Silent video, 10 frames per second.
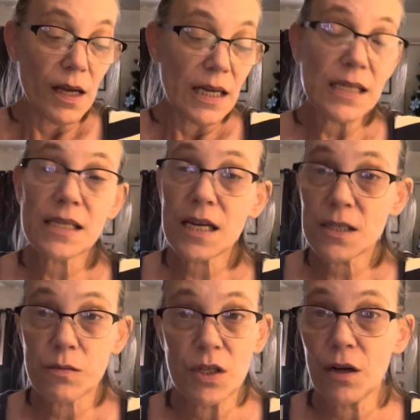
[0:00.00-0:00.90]
It
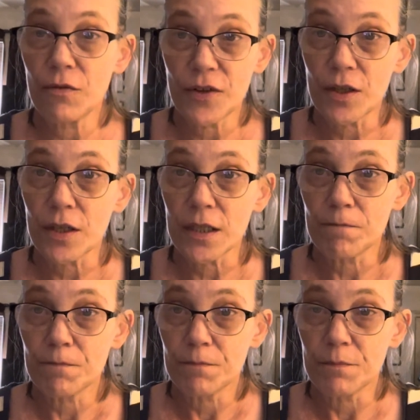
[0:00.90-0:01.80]
sucks when you don't feel good
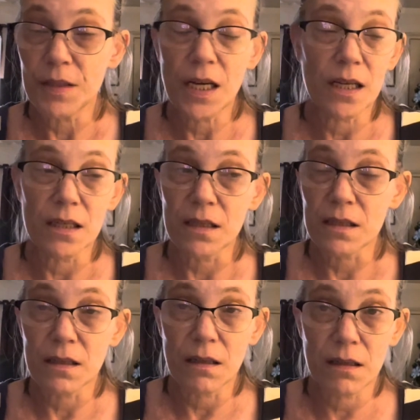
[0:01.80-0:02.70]

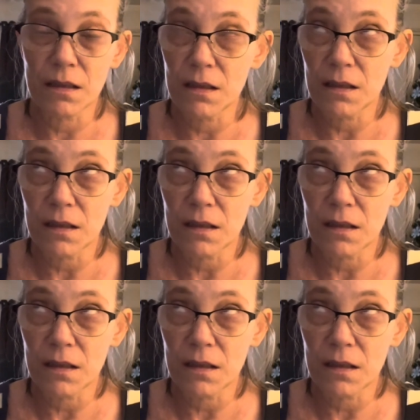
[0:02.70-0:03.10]
because ugh,